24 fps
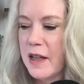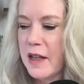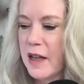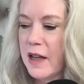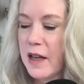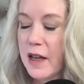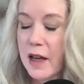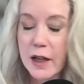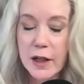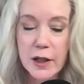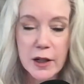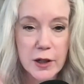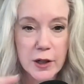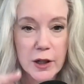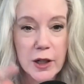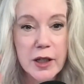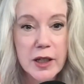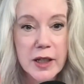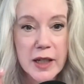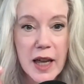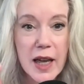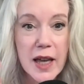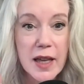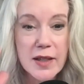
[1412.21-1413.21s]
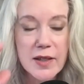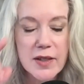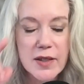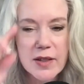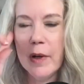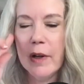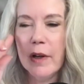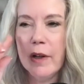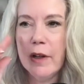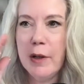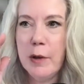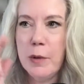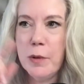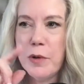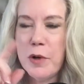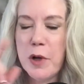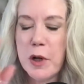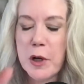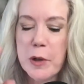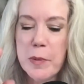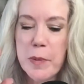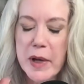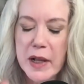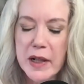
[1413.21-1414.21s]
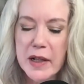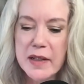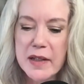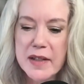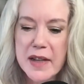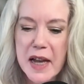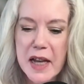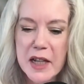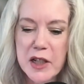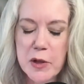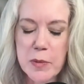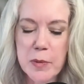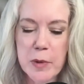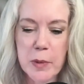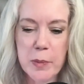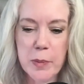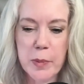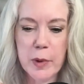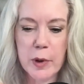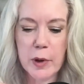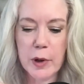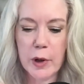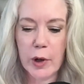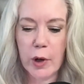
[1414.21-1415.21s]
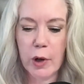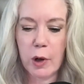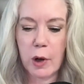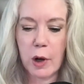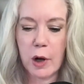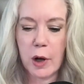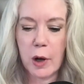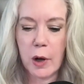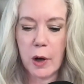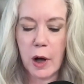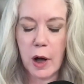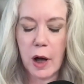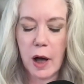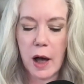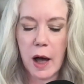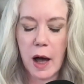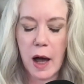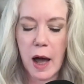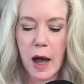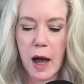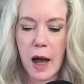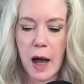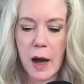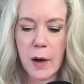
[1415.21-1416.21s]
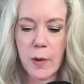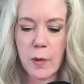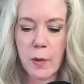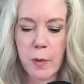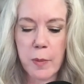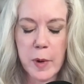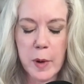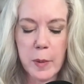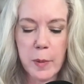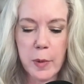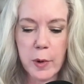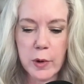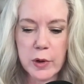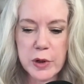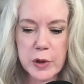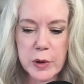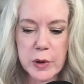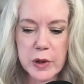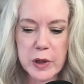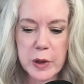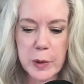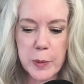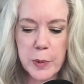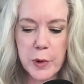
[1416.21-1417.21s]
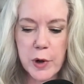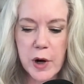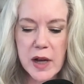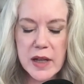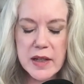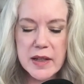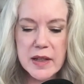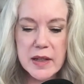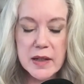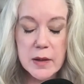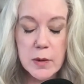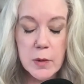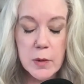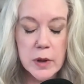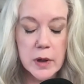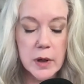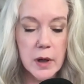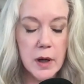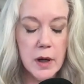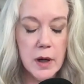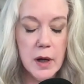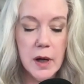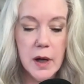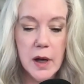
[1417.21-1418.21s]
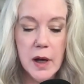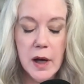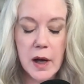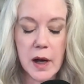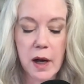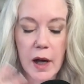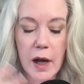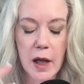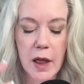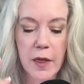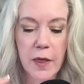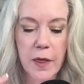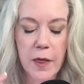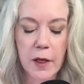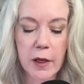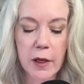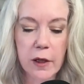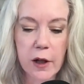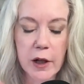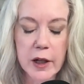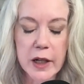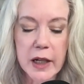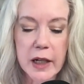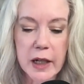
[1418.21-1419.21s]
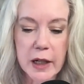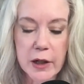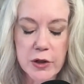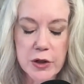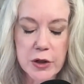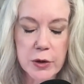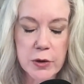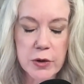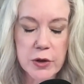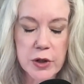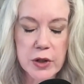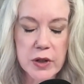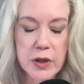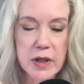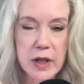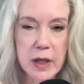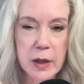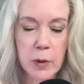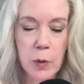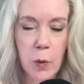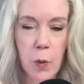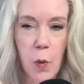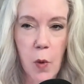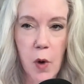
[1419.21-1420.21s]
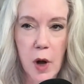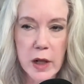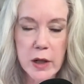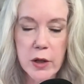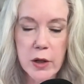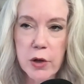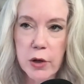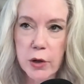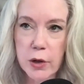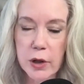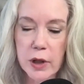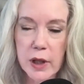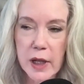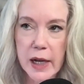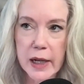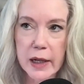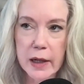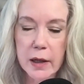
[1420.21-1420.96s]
yes, you were talking about attachment, but I remember during the process looking at you just in wonder, like,